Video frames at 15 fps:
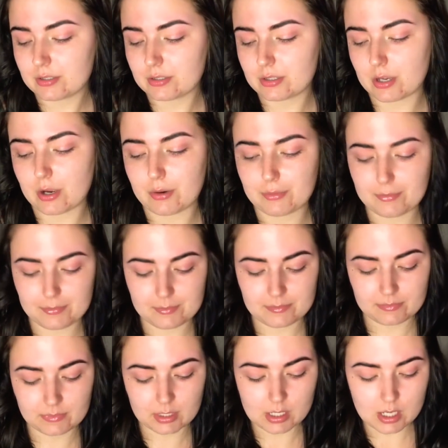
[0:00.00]
So
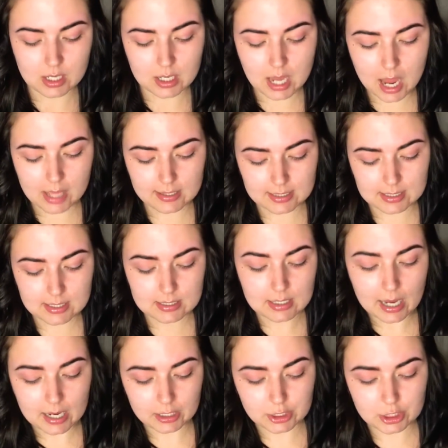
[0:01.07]
yeah, this is
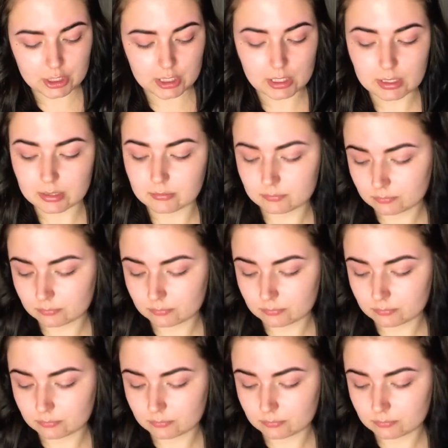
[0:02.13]
actually,